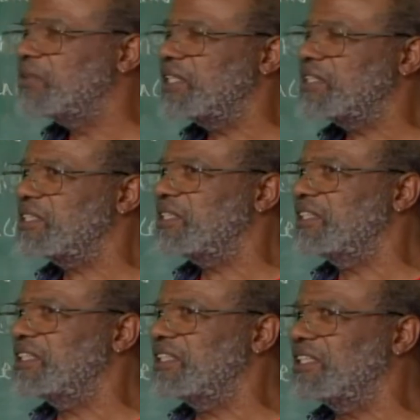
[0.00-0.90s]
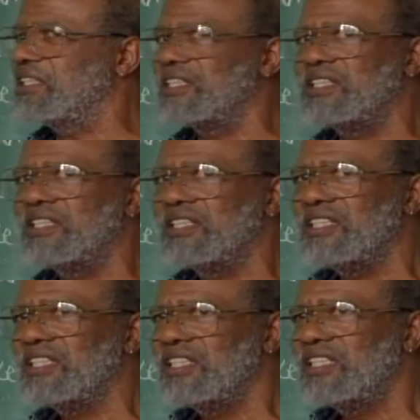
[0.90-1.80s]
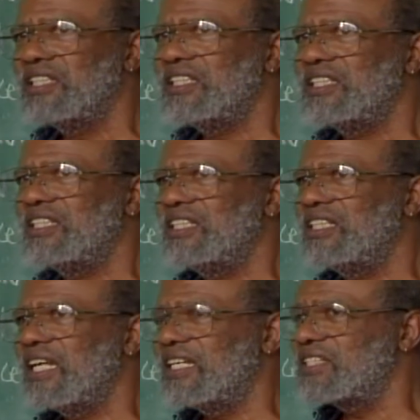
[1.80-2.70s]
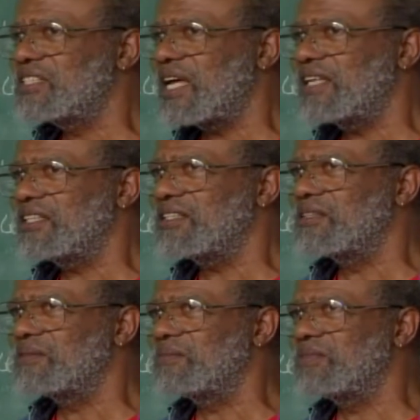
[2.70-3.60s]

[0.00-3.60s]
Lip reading: necessarily think that it's like the